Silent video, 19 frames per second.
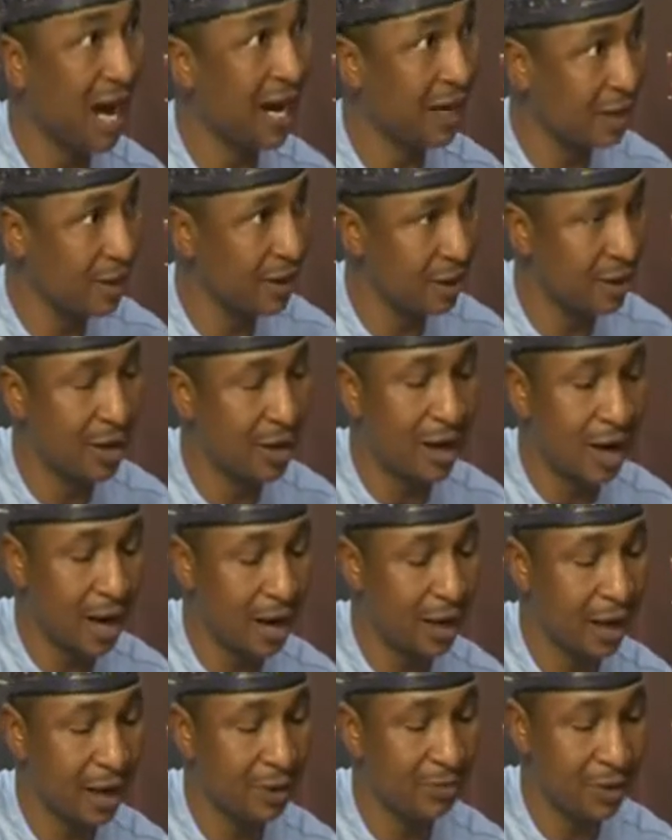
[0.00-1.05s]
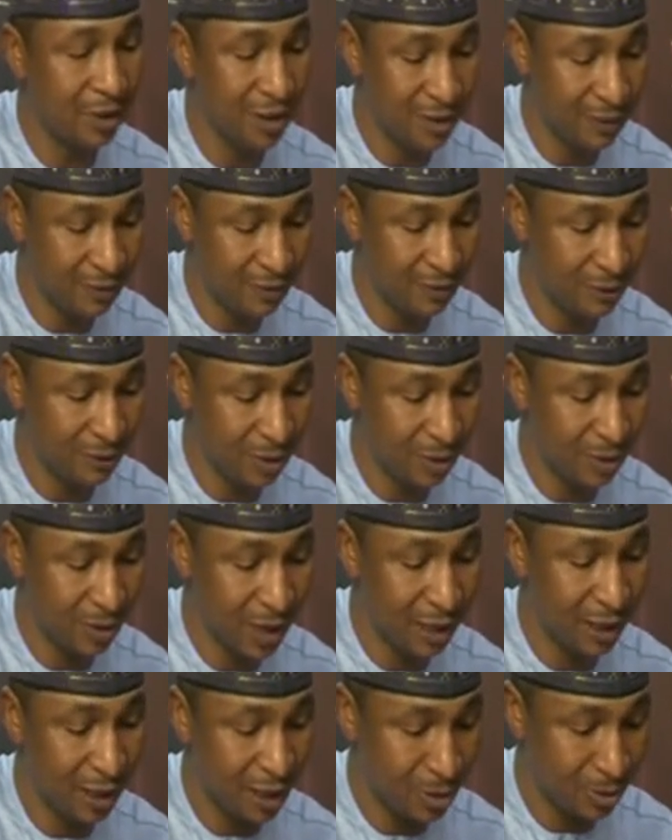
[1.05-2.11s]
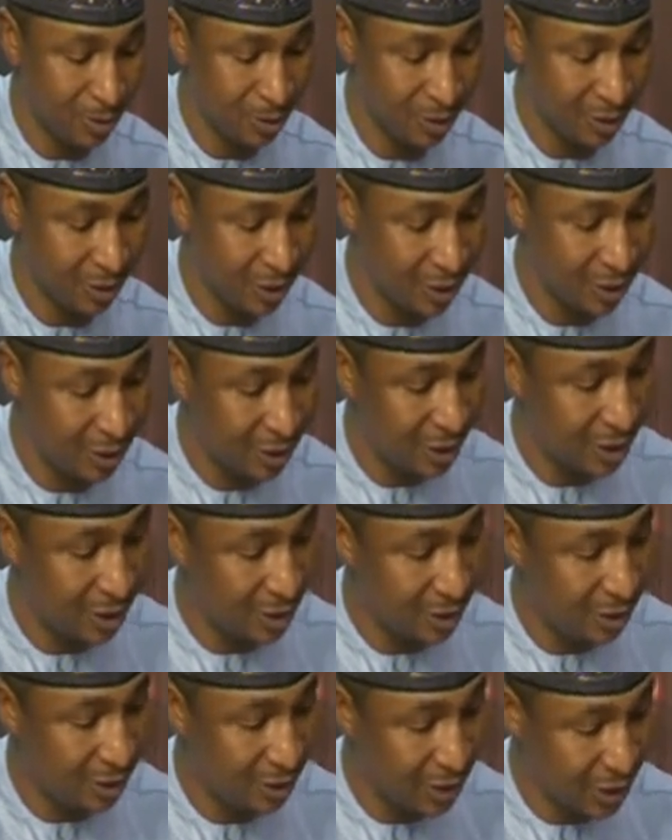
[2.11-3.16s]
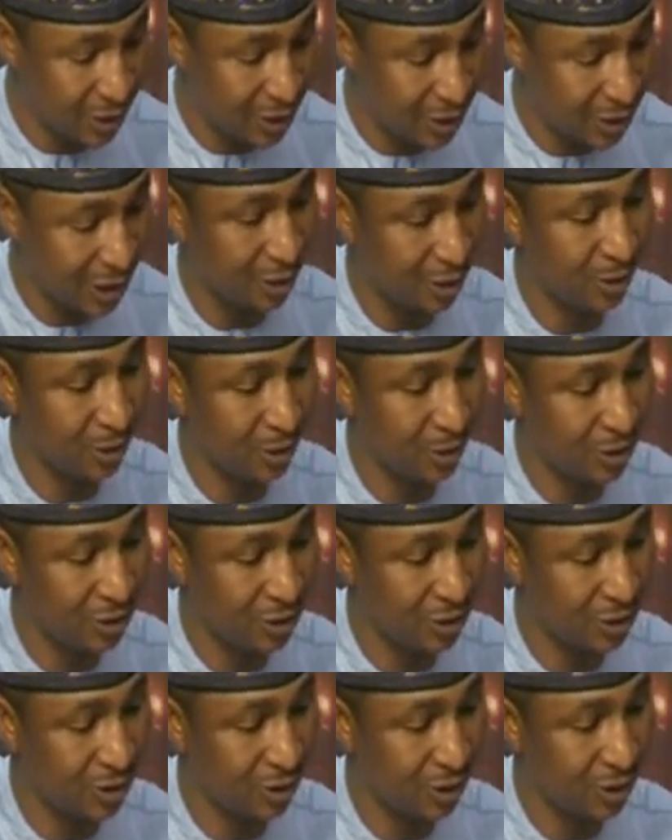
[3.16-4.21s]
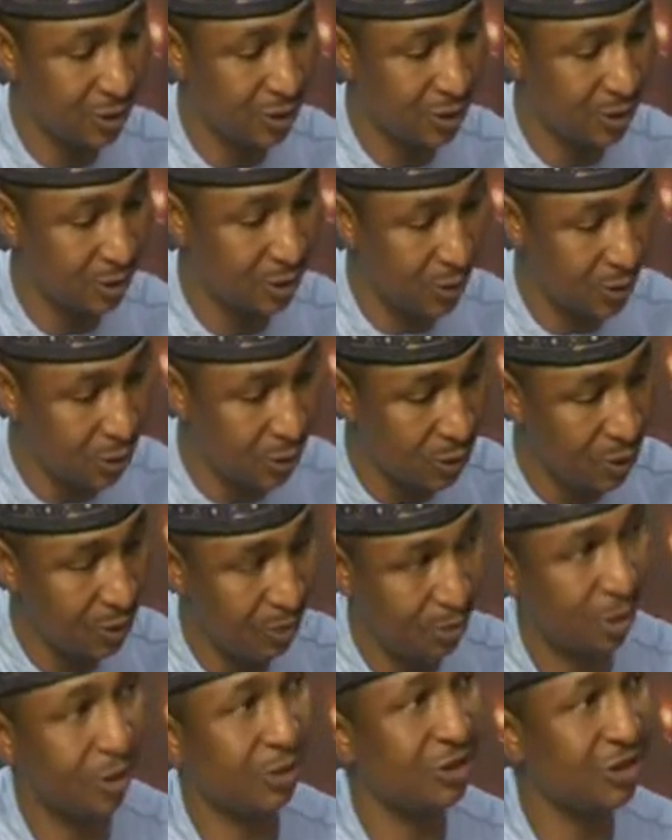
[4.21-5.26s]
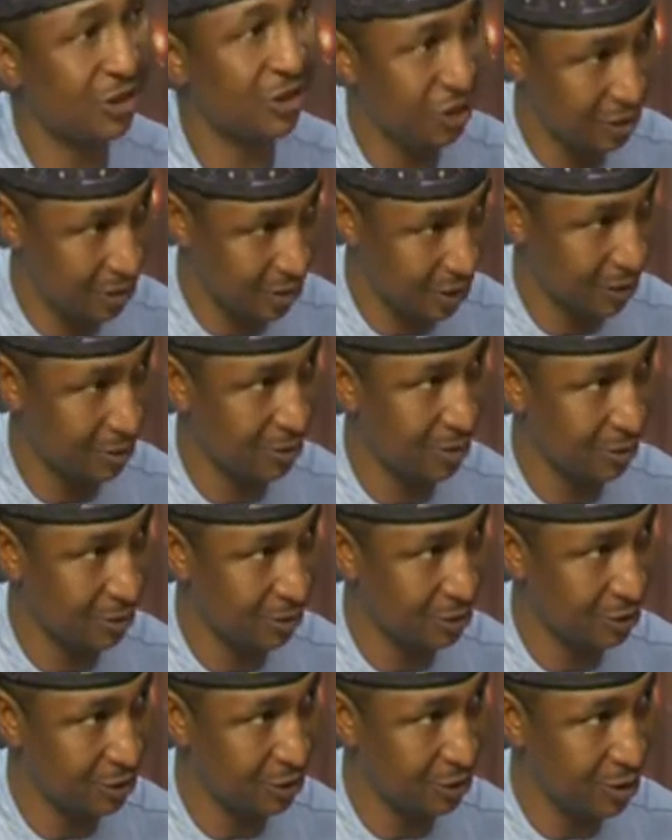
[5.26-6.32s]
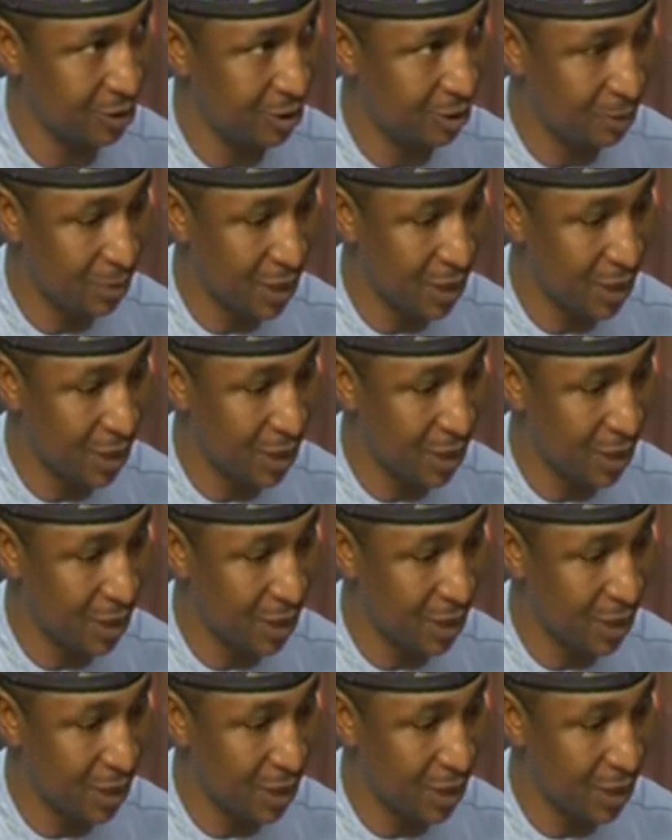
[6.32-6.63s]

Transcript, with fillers: hacking, I, I believe, you know, and I know that this technology is also a blockchain technology mm.